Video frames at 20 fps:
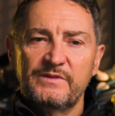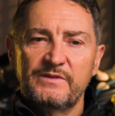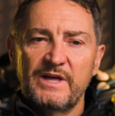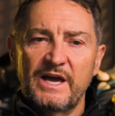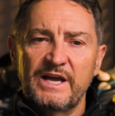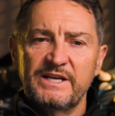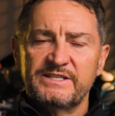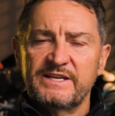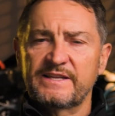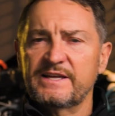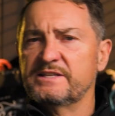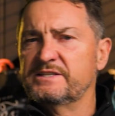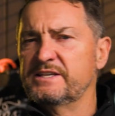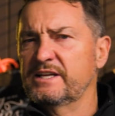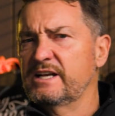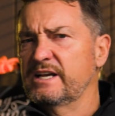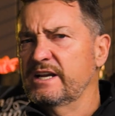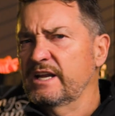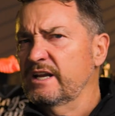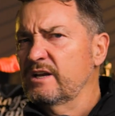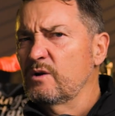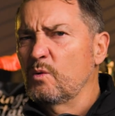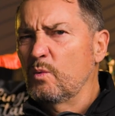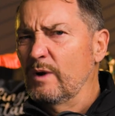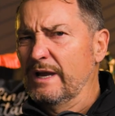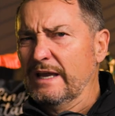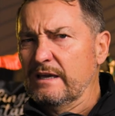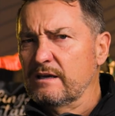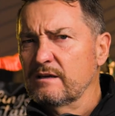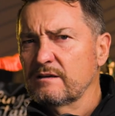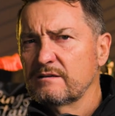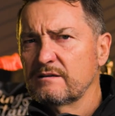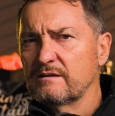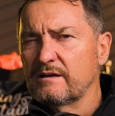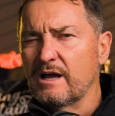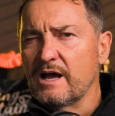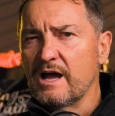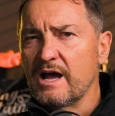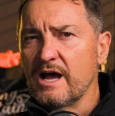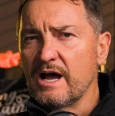they say they did it in a week.
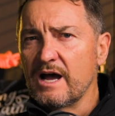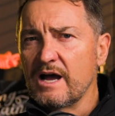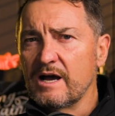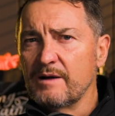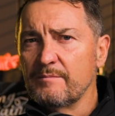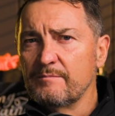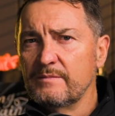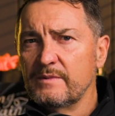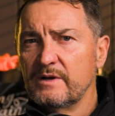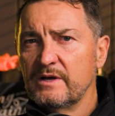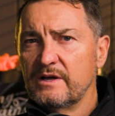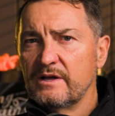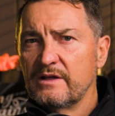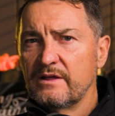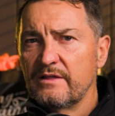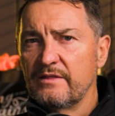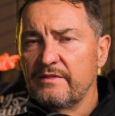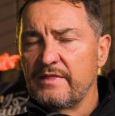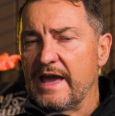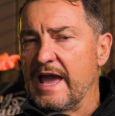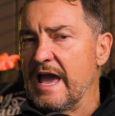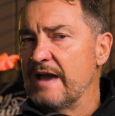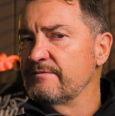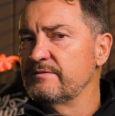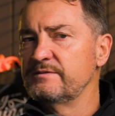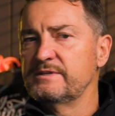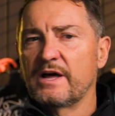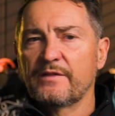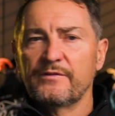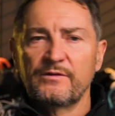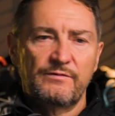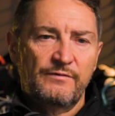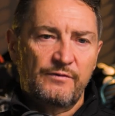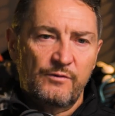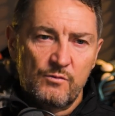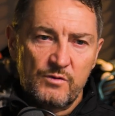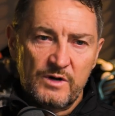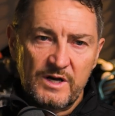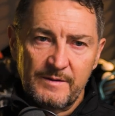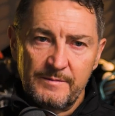They haven't done the
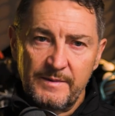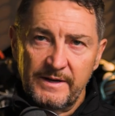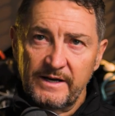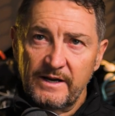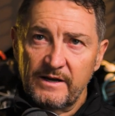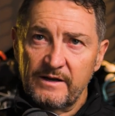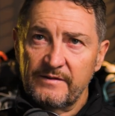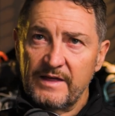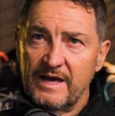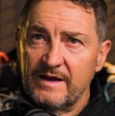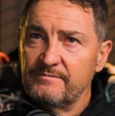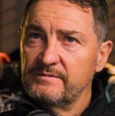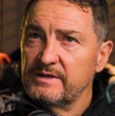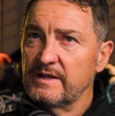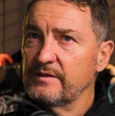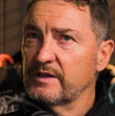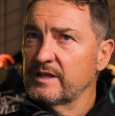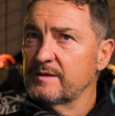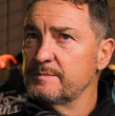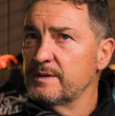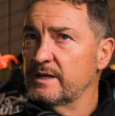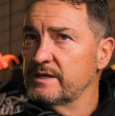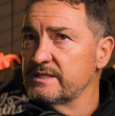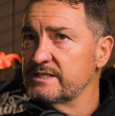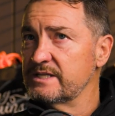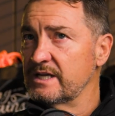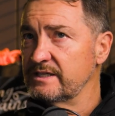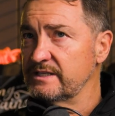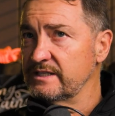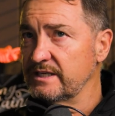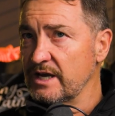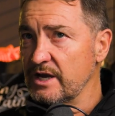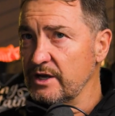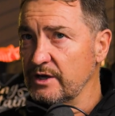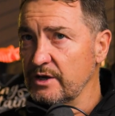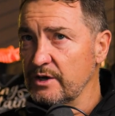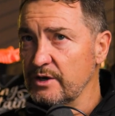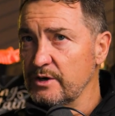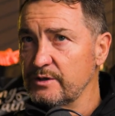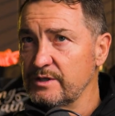full Camino. They haven't done the Camino de
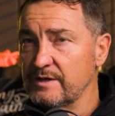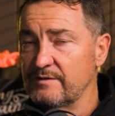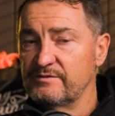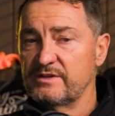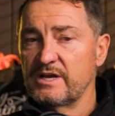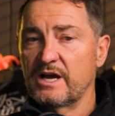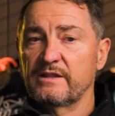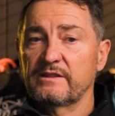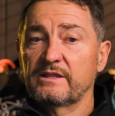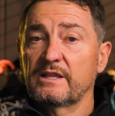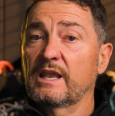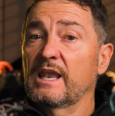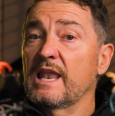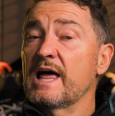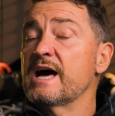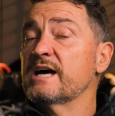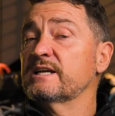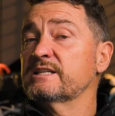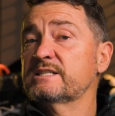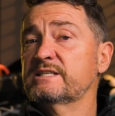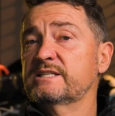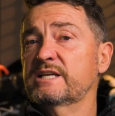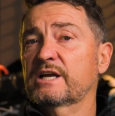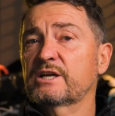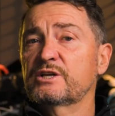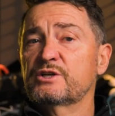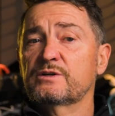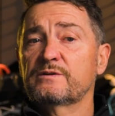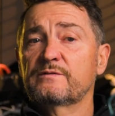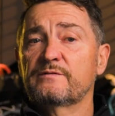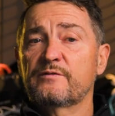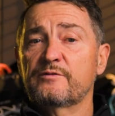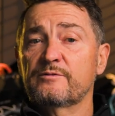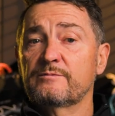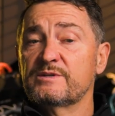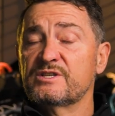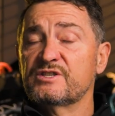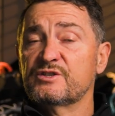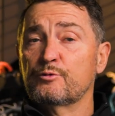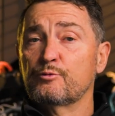Santiago. They've done the last section from
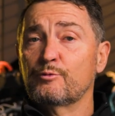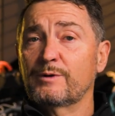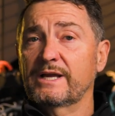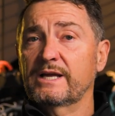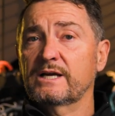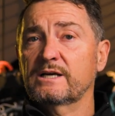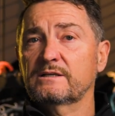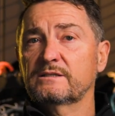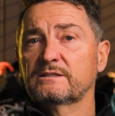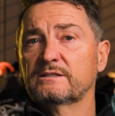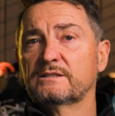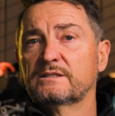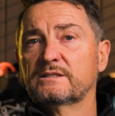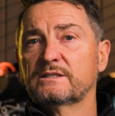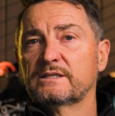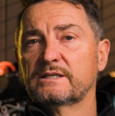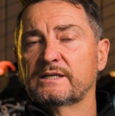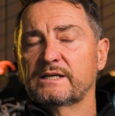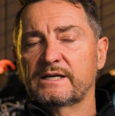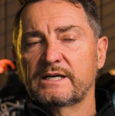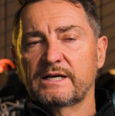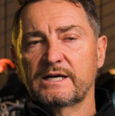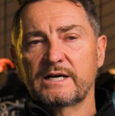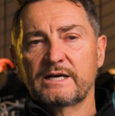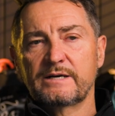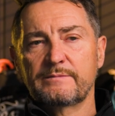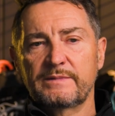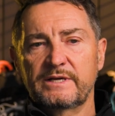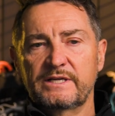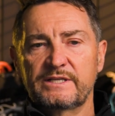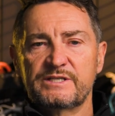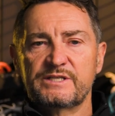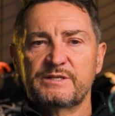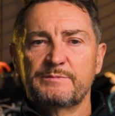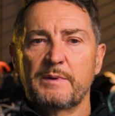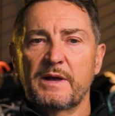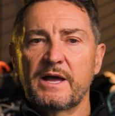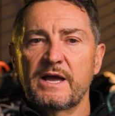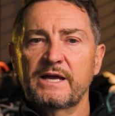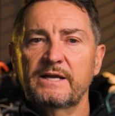Syria in
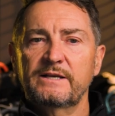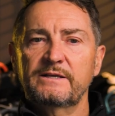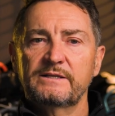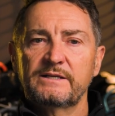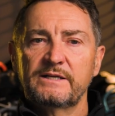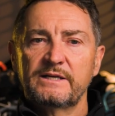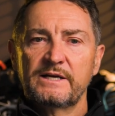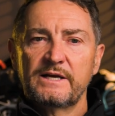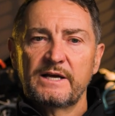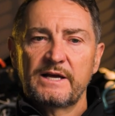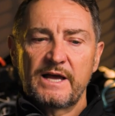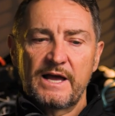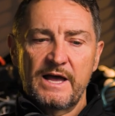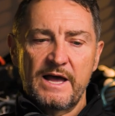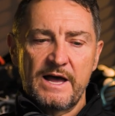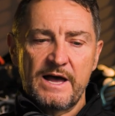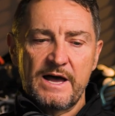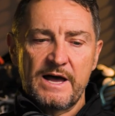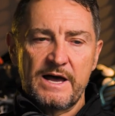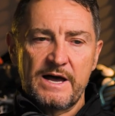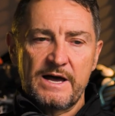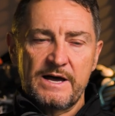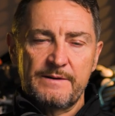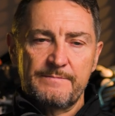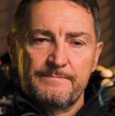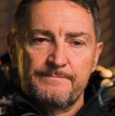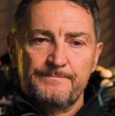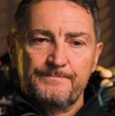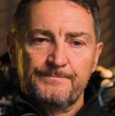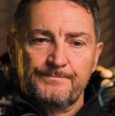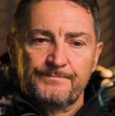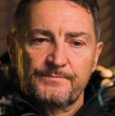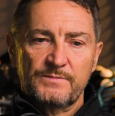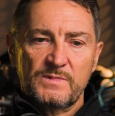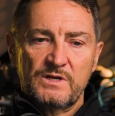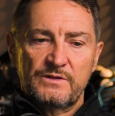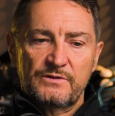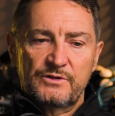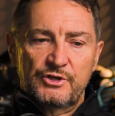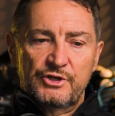Spain.
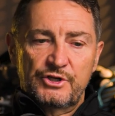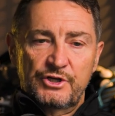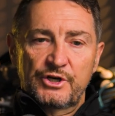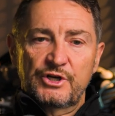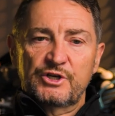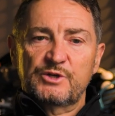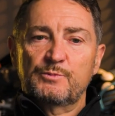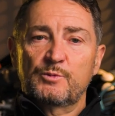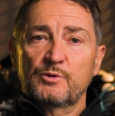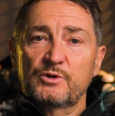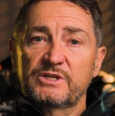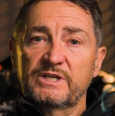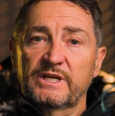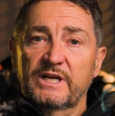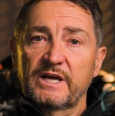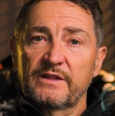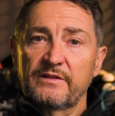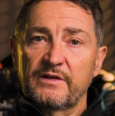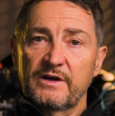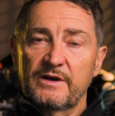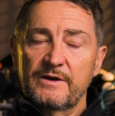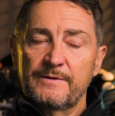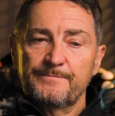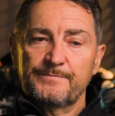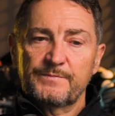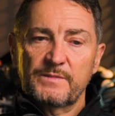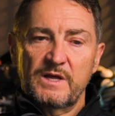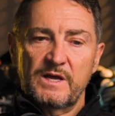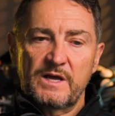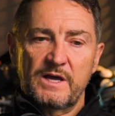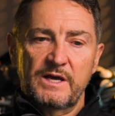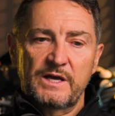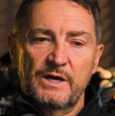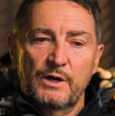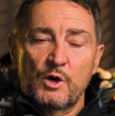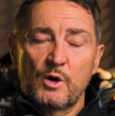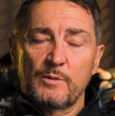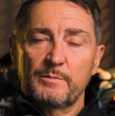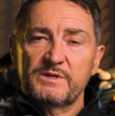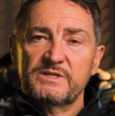The church put together a
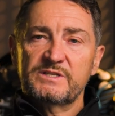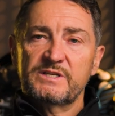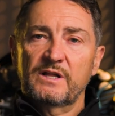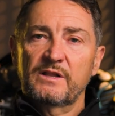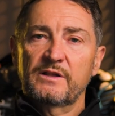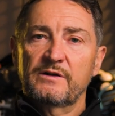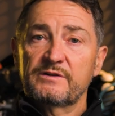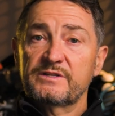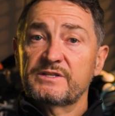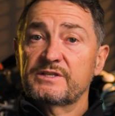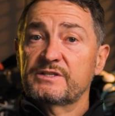Compostela, a